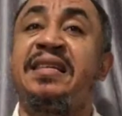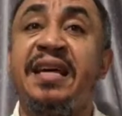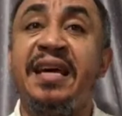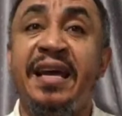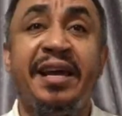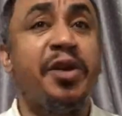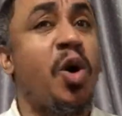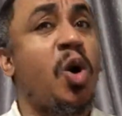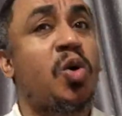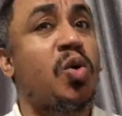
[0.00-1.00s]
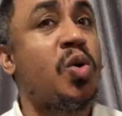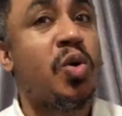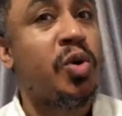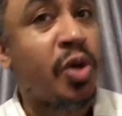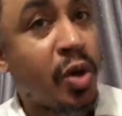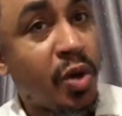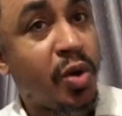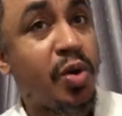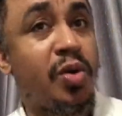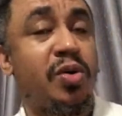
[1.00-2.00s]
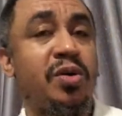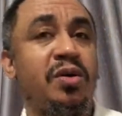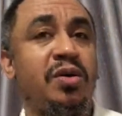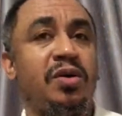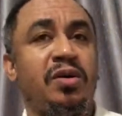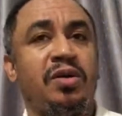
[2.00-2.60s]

leave this SK. It no good though.